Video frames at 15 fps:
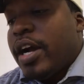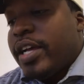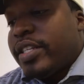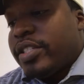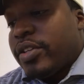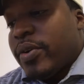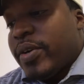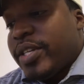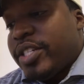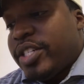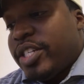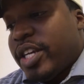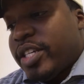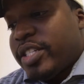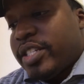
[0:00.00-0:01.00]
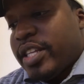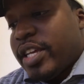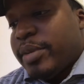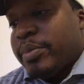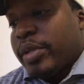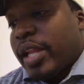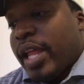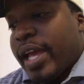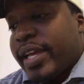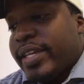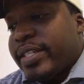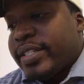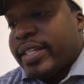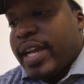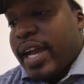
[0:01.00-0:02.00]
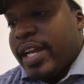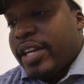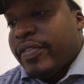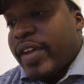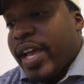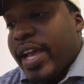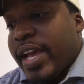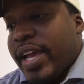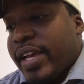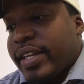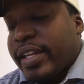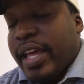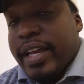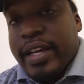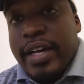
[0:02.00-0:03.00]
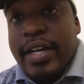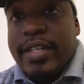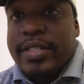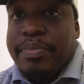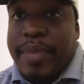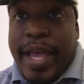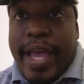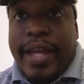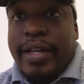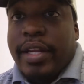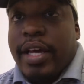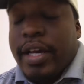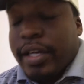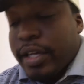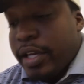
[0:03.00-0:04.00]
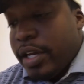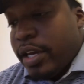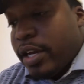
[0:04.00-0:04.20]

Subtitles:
And so it's just seemed like he's kind of had, like us, bad luck.